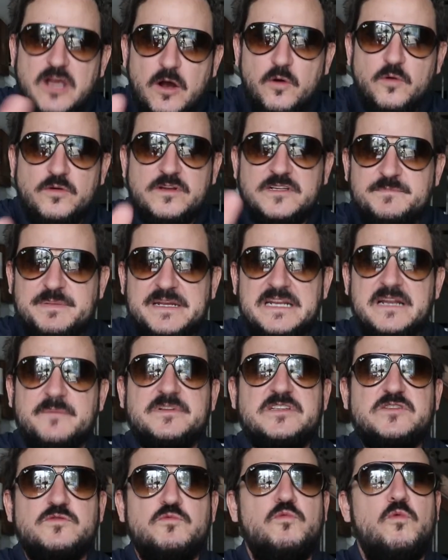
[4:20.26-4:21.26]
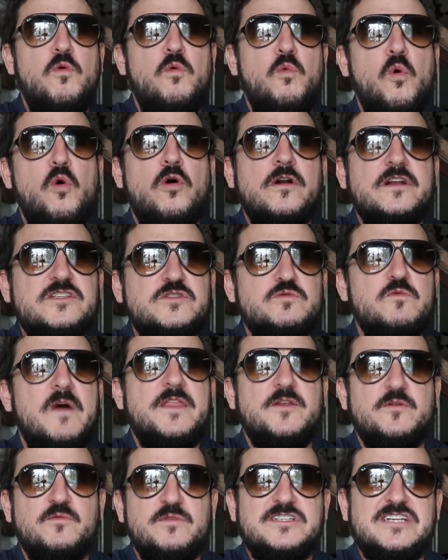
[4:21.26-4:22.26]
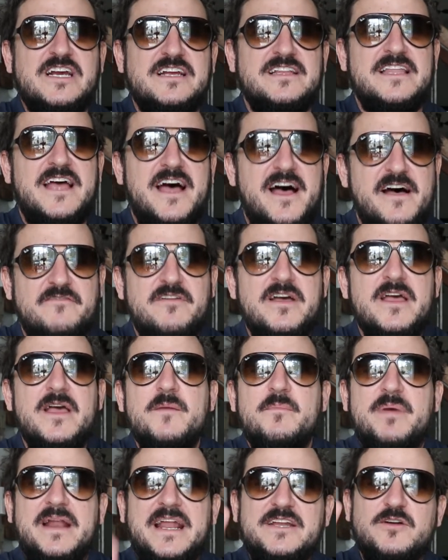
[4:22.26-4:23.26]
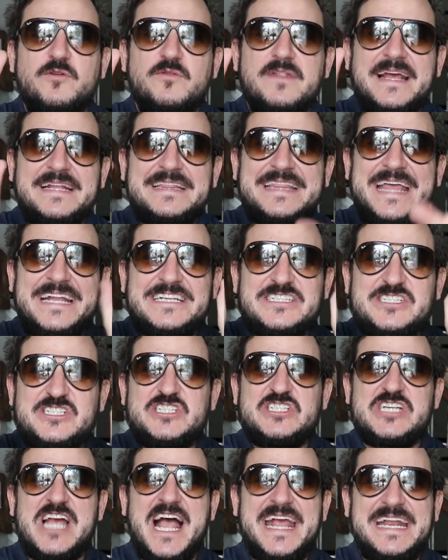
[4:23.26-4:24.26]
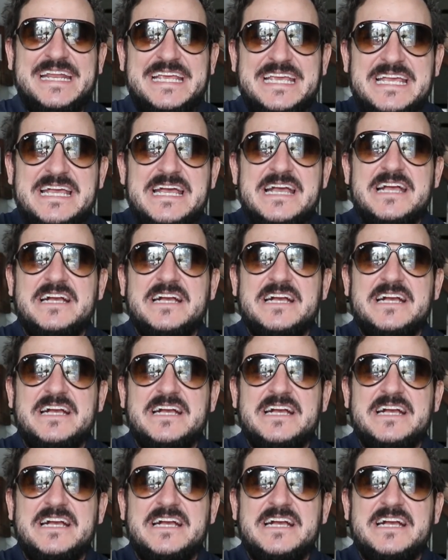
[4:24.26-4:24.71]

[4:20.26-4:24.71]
old, it's beat up, it's worn, it's weathered, which I love, but I don't like that shiny,